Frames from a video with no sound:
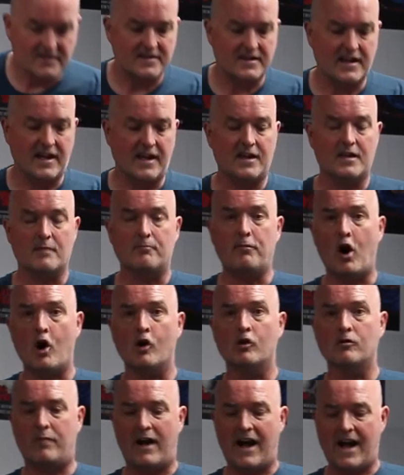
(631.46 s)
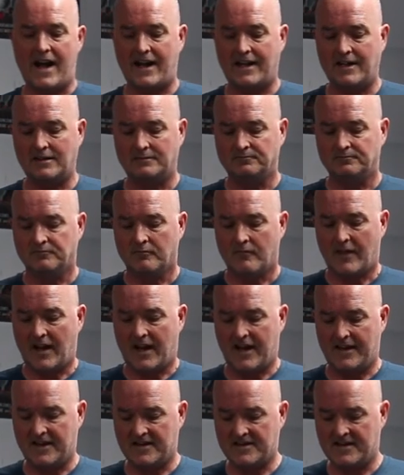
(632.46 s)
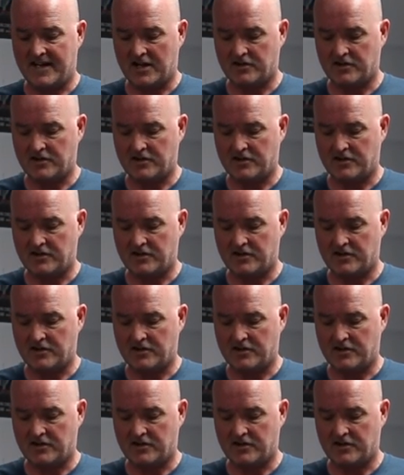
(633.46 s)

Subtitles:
is the pole bag, and there's